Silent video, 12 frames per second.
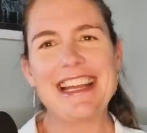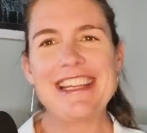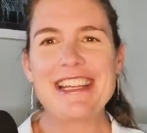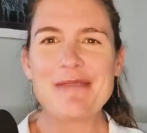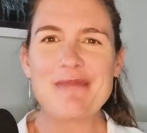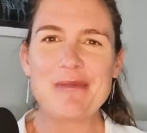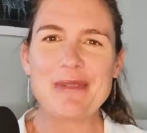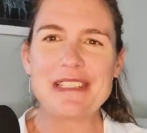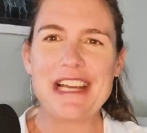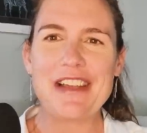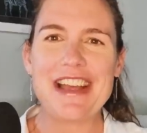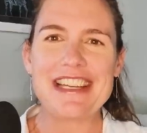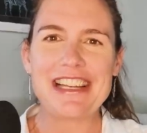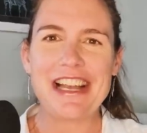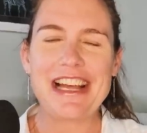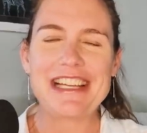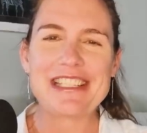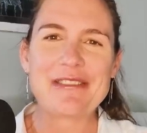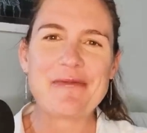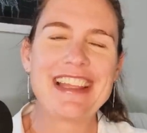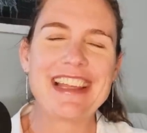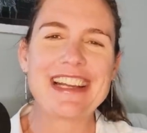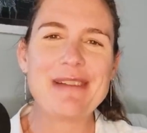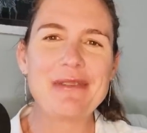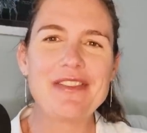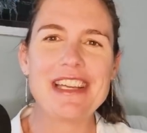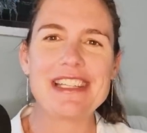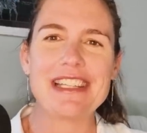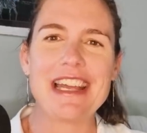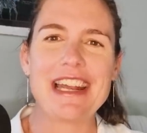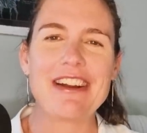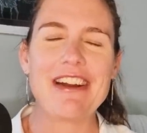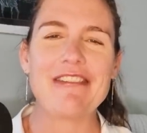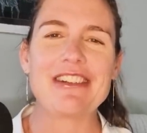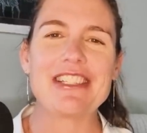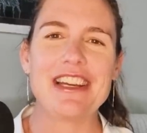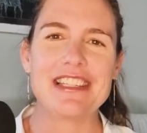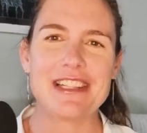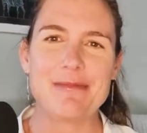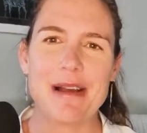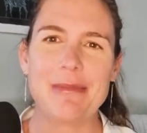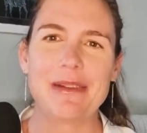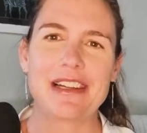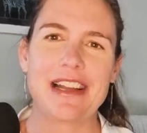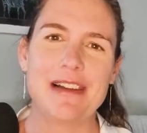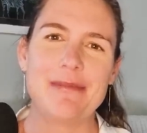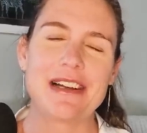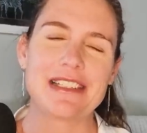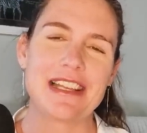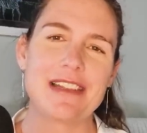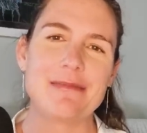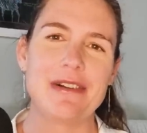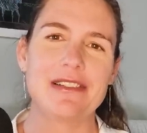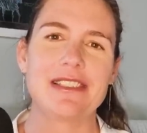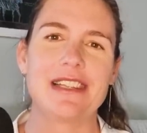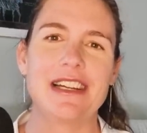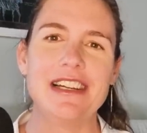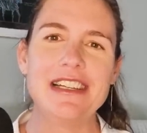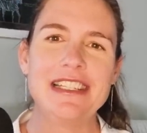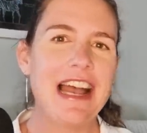Yeah, you can probably tell that didn't last. A couple of days later, I returned to the public car park to get the Polestar.